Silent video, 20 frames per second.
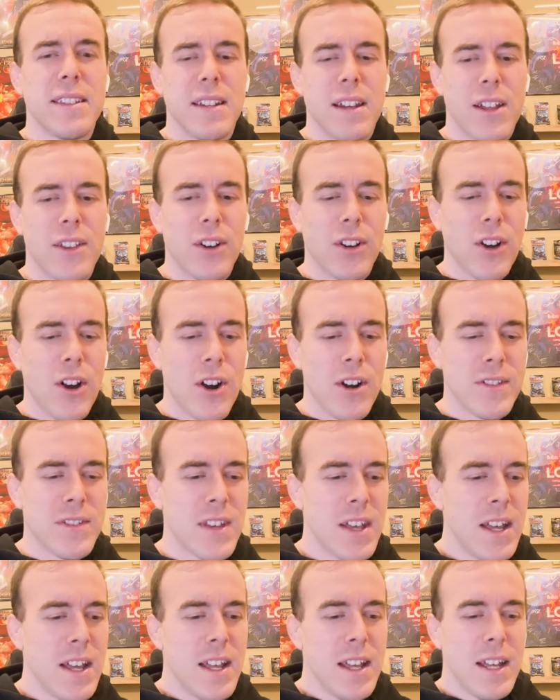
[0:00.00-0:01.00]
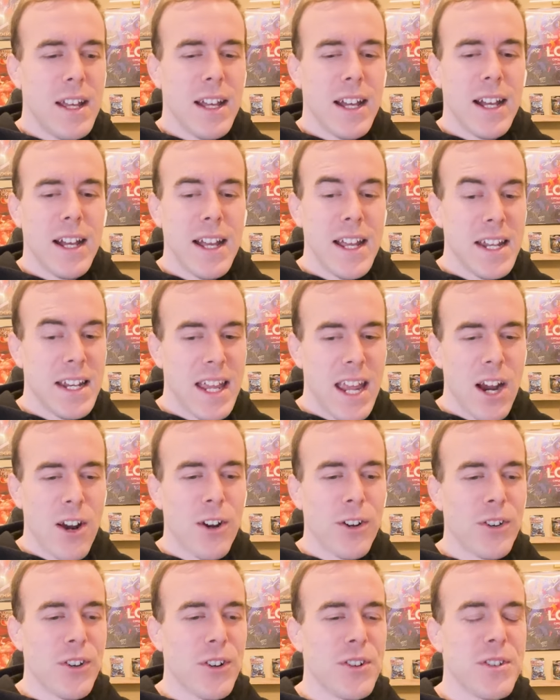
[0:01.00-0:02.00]
and other cards uh, and
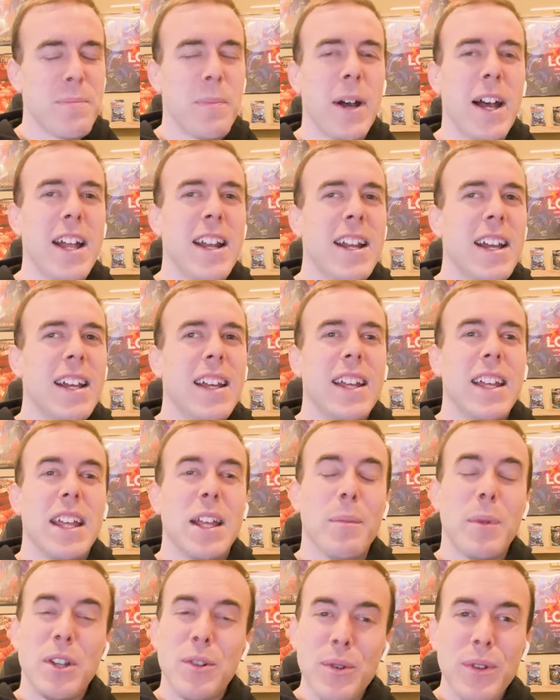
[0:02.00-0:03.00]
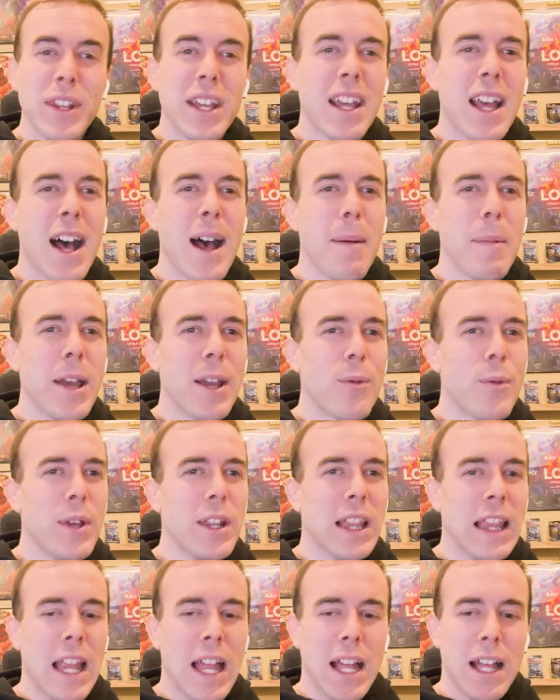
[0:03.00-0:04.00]
characters, but he'll be doing the comic. We
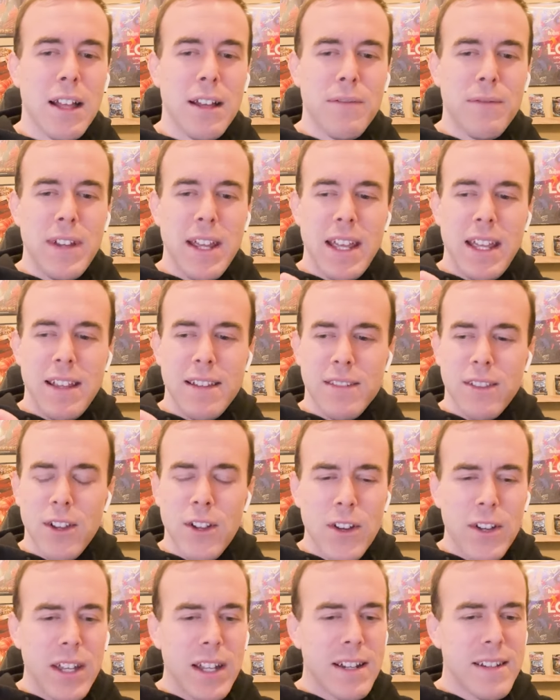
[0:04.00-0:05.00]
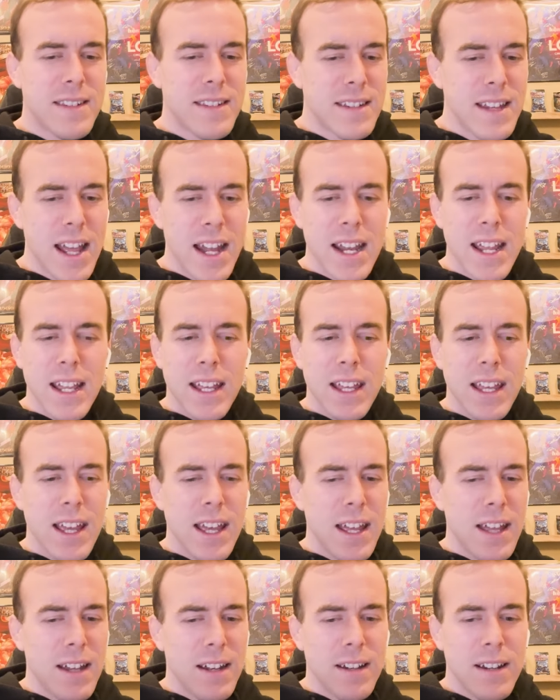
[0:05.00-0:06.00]
loved his look and aesthetic,
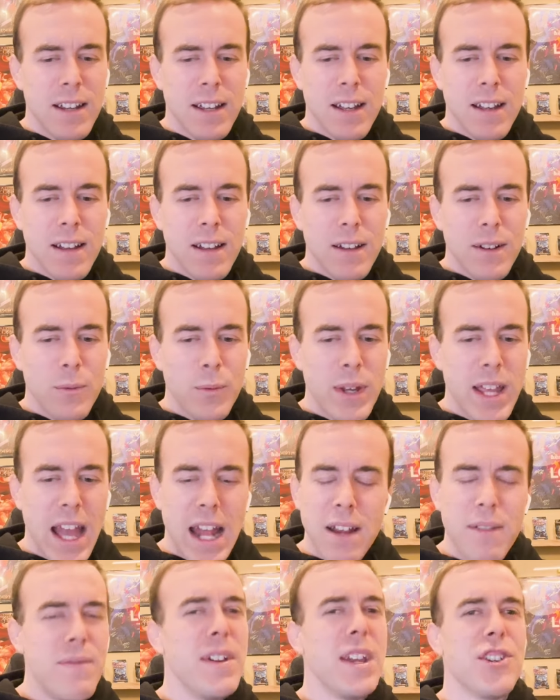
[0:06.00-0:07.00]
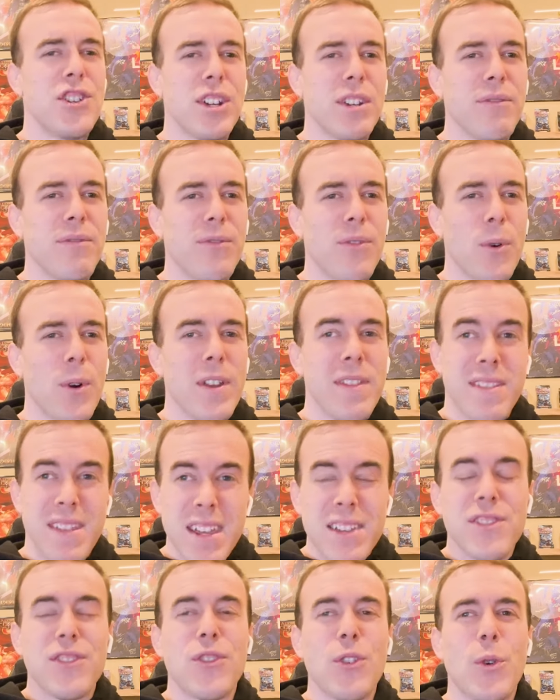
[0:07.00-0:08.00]
and we had a vision for
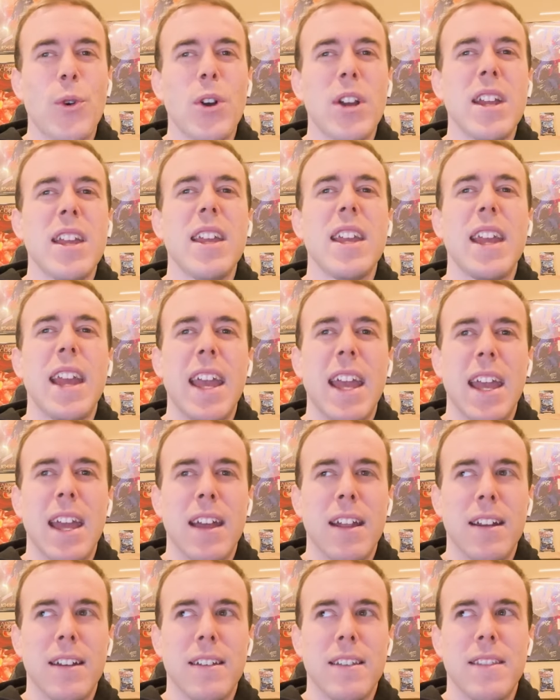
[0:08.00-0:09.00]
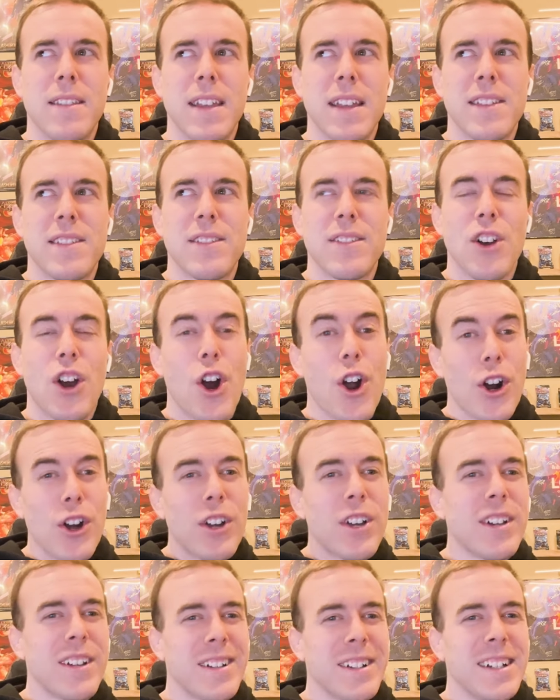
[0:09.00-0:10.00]
this story and this
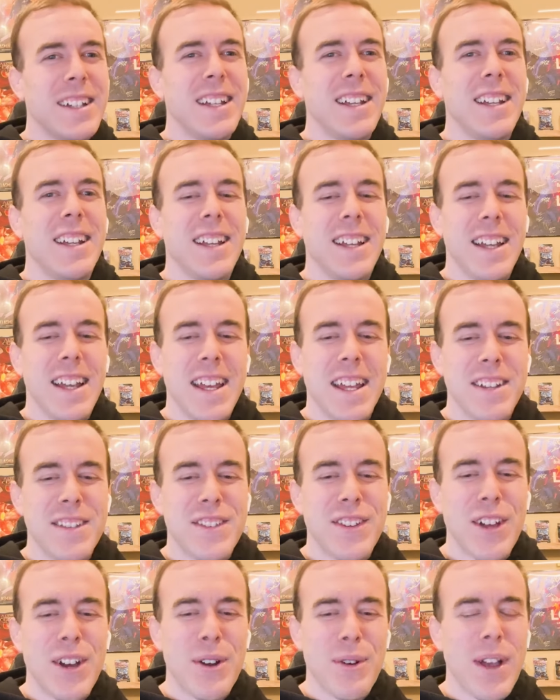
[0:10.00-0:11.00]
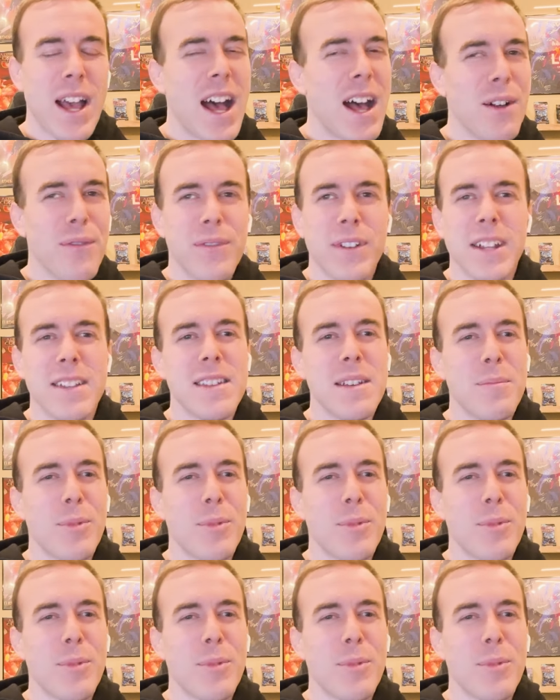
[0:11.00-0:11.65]
arc, and so Kyle fits it